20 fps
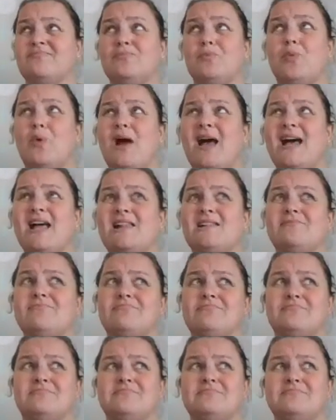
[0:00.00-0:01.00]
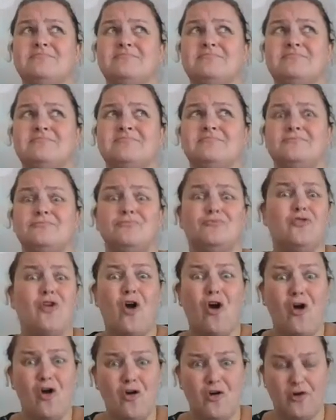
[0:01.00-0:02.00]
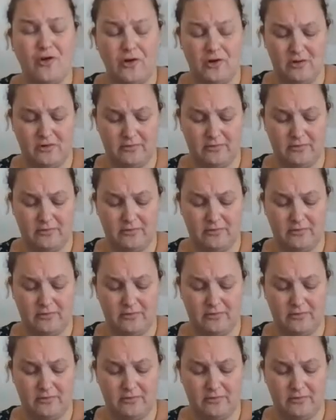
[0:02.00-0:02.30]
well, wrong.